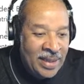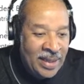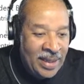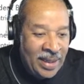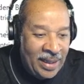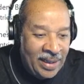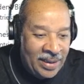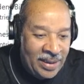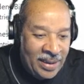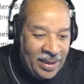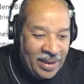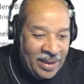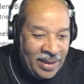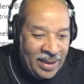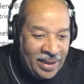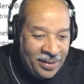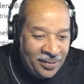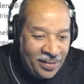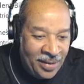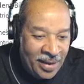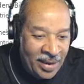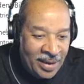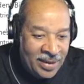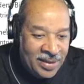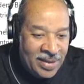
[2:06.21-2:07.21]
and the
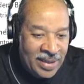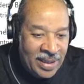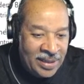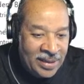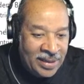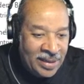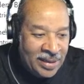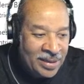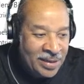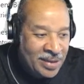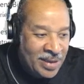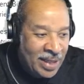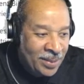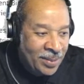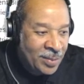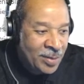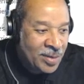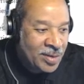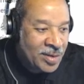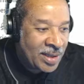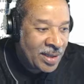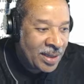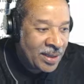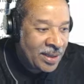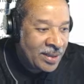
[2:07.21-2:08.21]
Hippites, and the
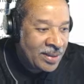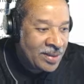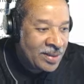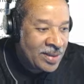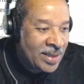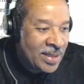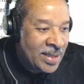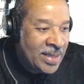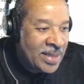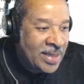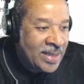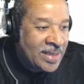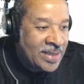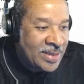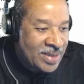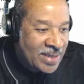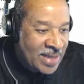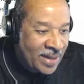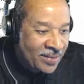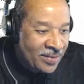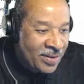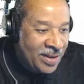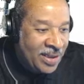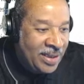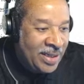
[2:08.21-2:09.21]
Jebusites,
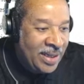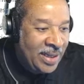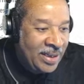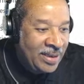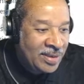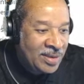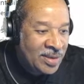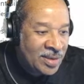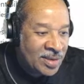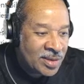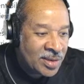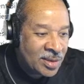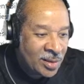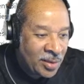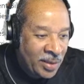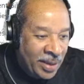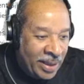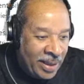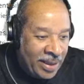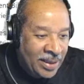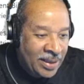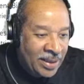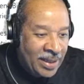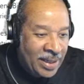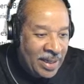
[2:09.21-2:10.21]
7 nations
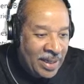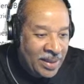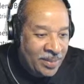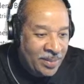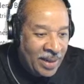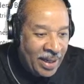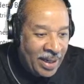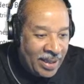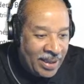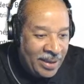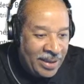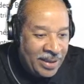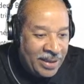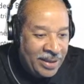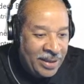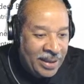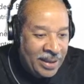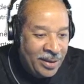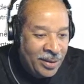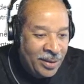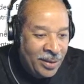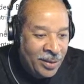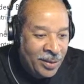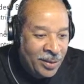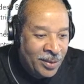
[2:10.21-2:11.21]
greater and mightier
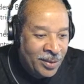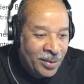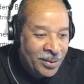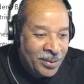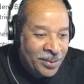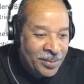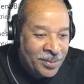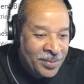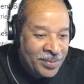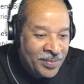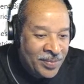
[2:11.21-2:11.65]
than you,